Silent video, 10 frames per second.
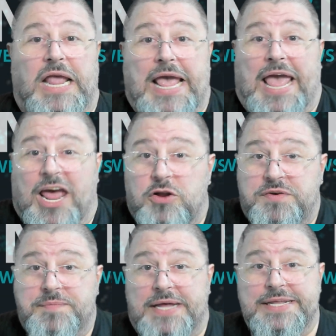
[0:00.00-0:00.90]
Hello
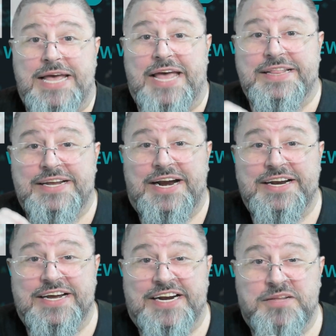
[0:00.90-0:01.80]
everybody, and there are
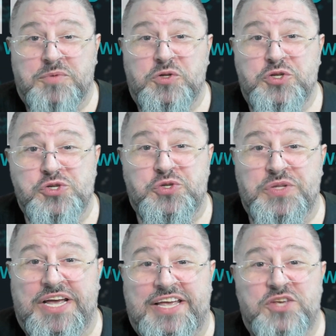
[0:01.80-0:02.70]
incredible news
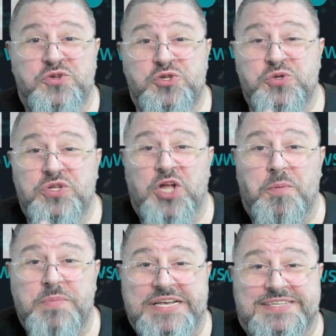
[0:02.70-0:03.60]
today you should not
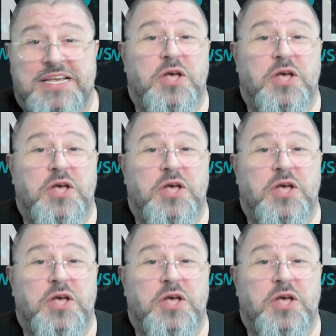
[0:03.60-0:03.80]
miss.